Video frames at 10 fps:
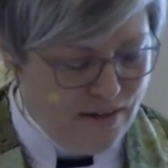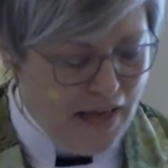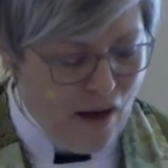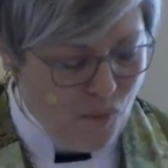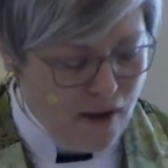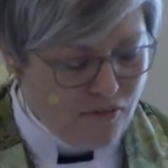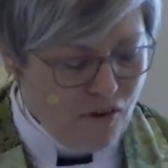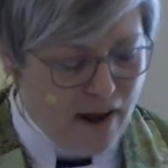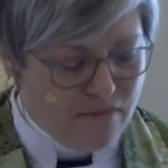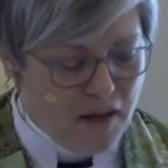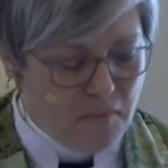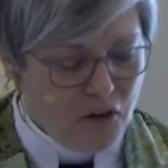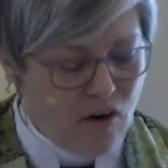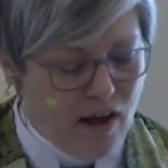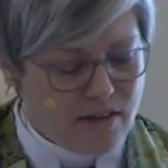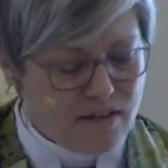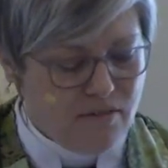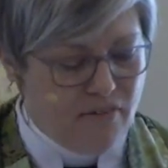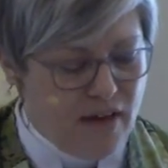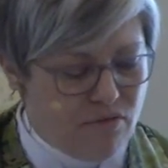However, I've come across a
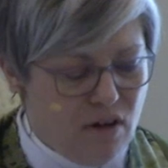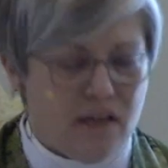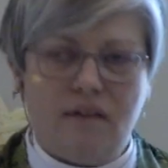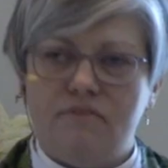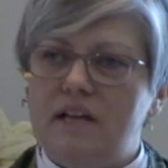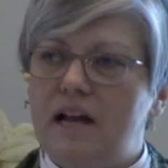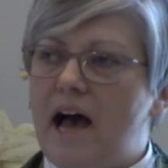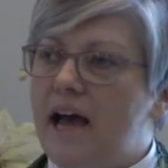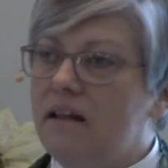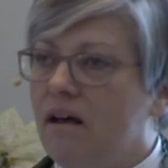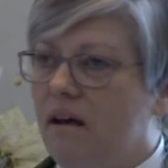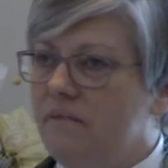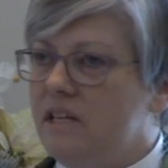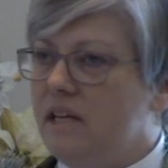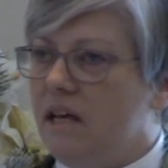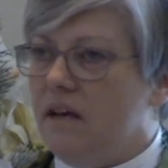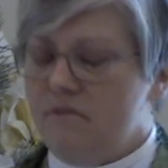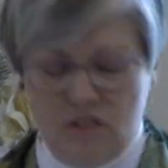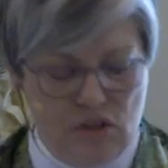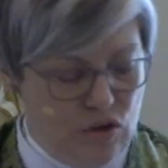favorite gift that I love to
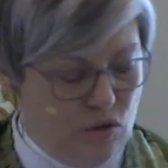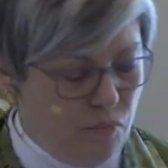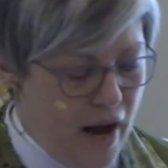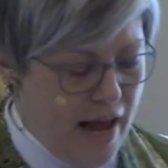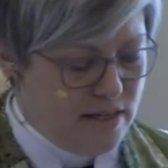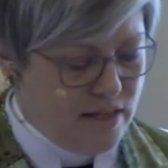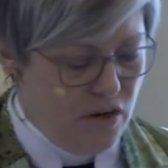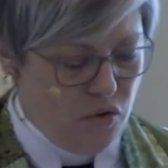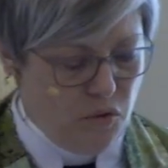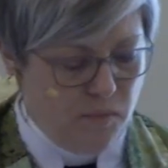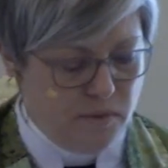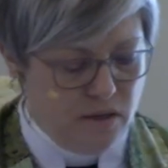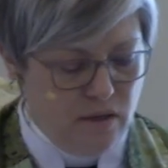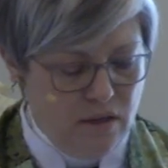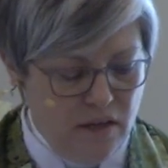give to brides and grooms,